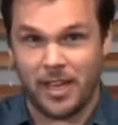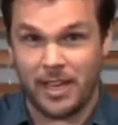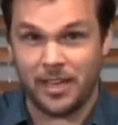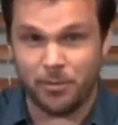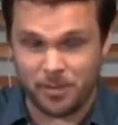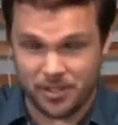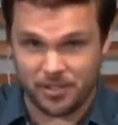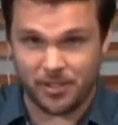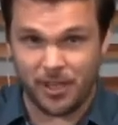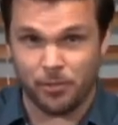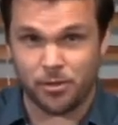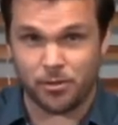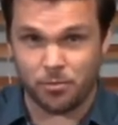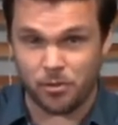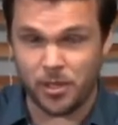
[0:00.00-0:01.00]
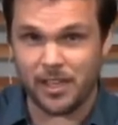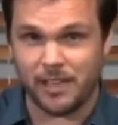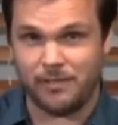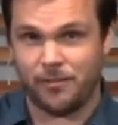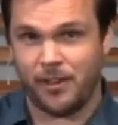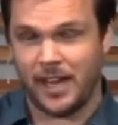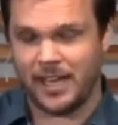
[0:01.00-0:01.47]
And it was, it was really
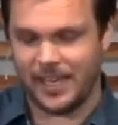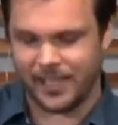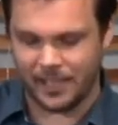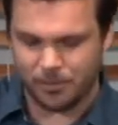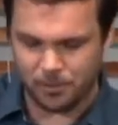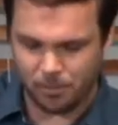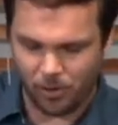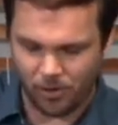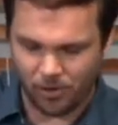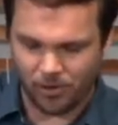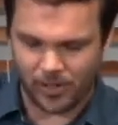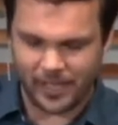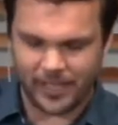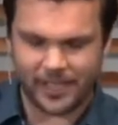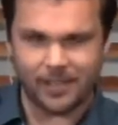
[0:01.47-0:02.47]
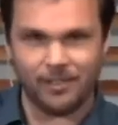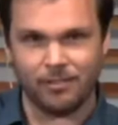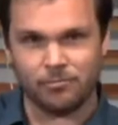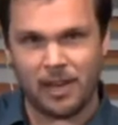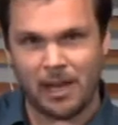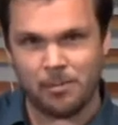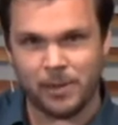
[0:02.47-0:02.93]
fighting, it was pulling,
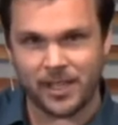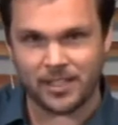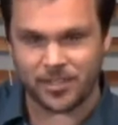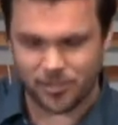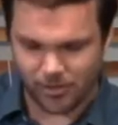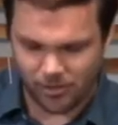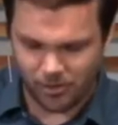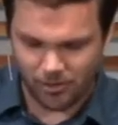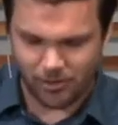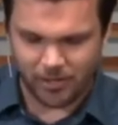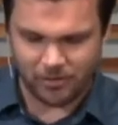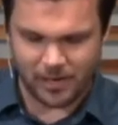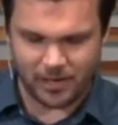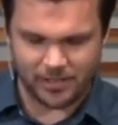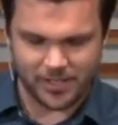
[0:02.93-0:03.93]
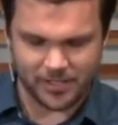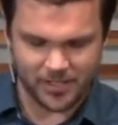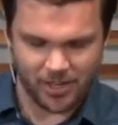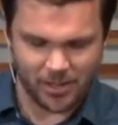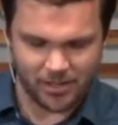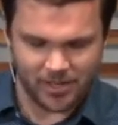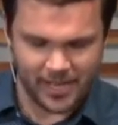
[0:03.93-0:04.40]
wrapping it slowly around his
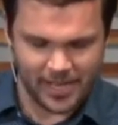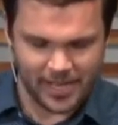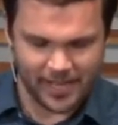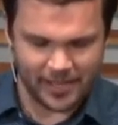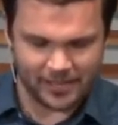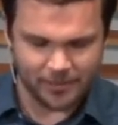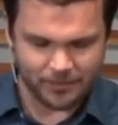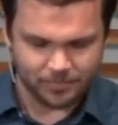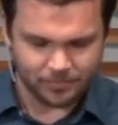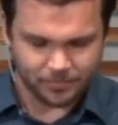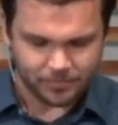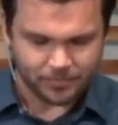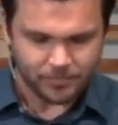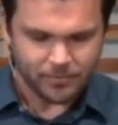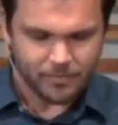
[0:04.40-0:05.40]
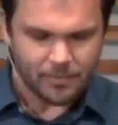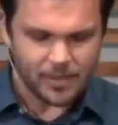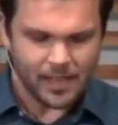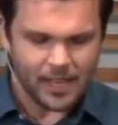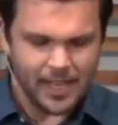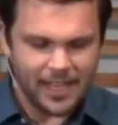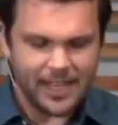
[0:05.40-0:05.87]
own hand
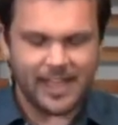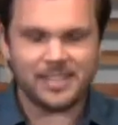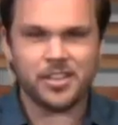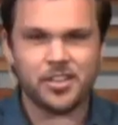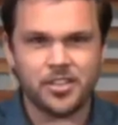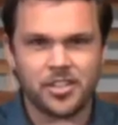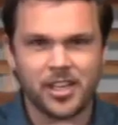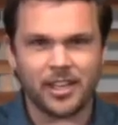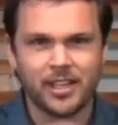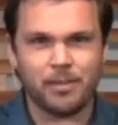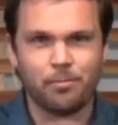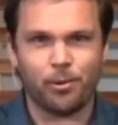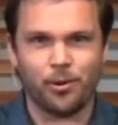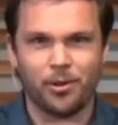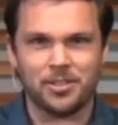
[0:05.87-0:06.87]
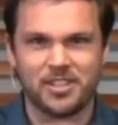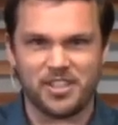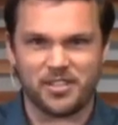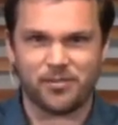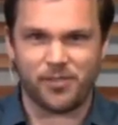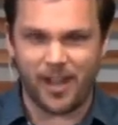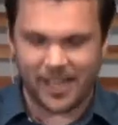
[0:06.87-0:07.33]
as he gently pulls this
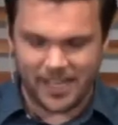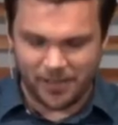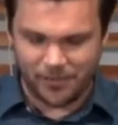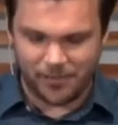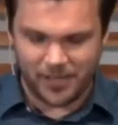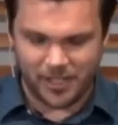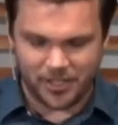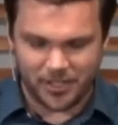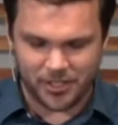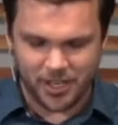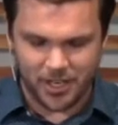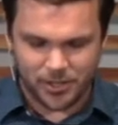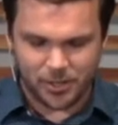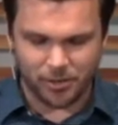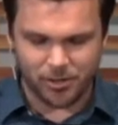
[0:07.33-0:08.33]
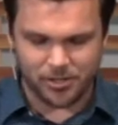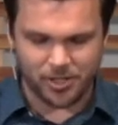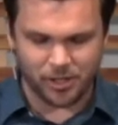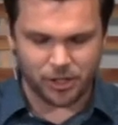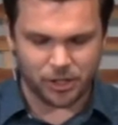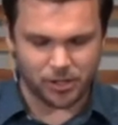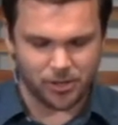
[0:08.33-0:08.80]
fighting fish towards our
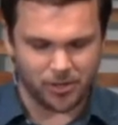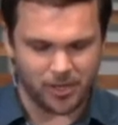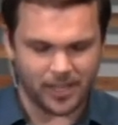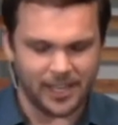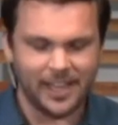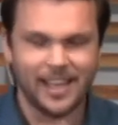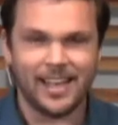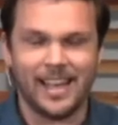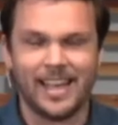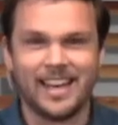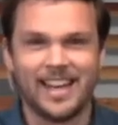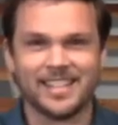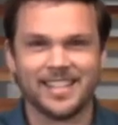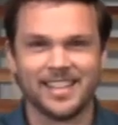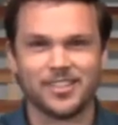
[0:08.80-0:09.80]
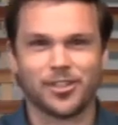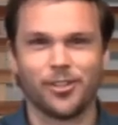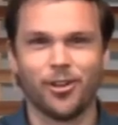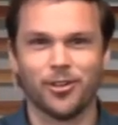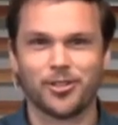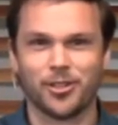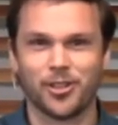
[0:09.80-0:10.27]
shore. And as it gets
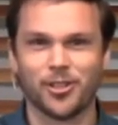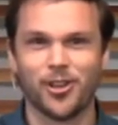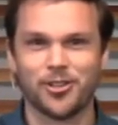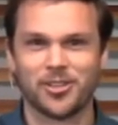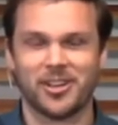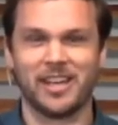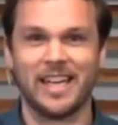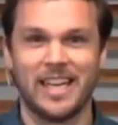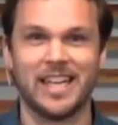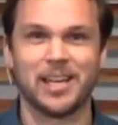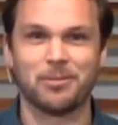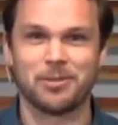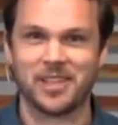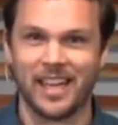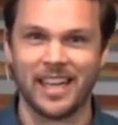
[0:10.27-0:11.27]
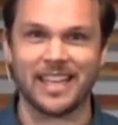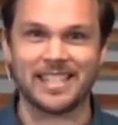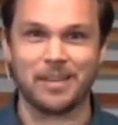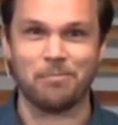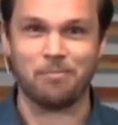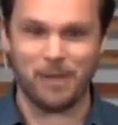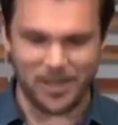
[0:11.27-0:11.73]
closer and closer, I can hear him saying, It's
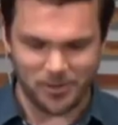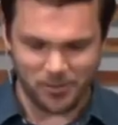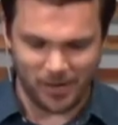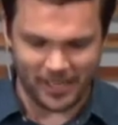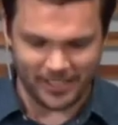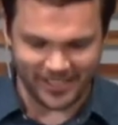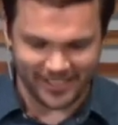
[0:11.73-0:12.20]
a big one.